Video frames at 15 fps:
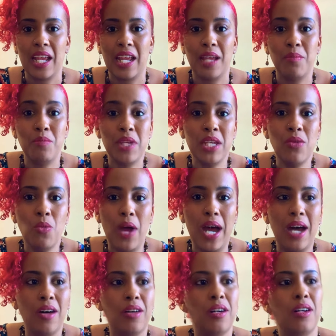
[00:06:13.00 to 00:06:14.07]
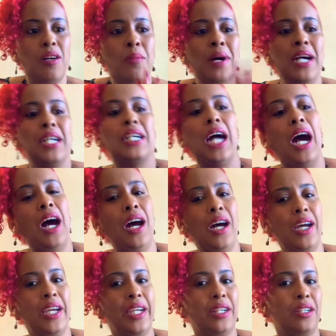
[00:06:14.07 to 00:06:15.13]
And meanwhile, oh my
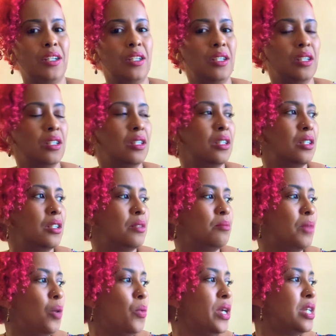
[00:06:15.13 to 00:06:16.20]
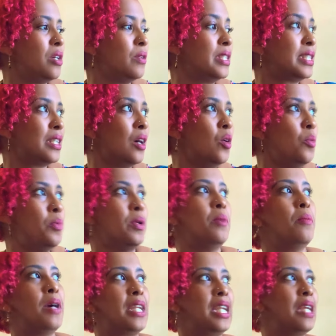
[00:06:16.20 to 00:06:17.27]
God, my window is open
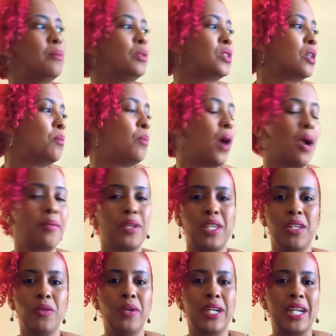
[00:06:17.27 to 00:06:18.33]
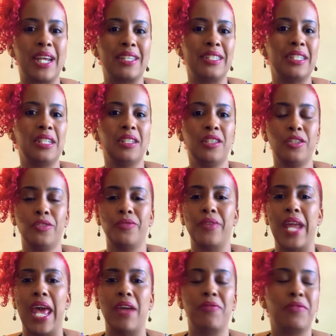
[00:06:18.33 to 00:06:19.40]
and my neighbors are barbecuing and I seen a little
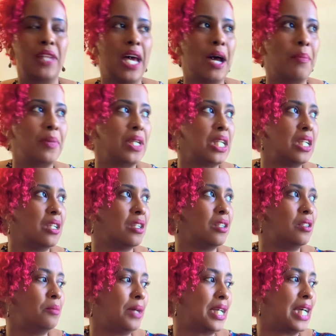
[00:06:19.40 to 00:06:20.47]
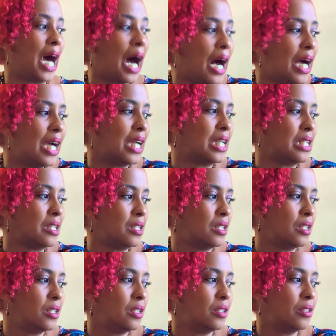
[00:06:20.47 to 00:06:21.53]
gnat fly up in here. Oh my God.
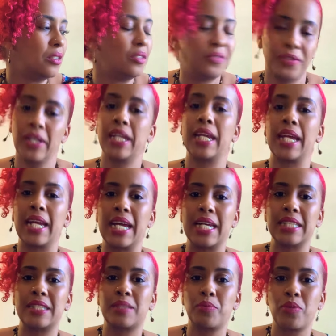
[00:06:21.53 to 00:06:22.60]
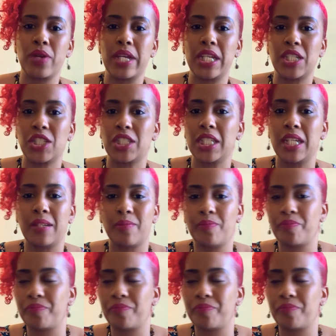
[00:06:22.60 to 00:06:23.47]
Fuck it, I got spray and shit.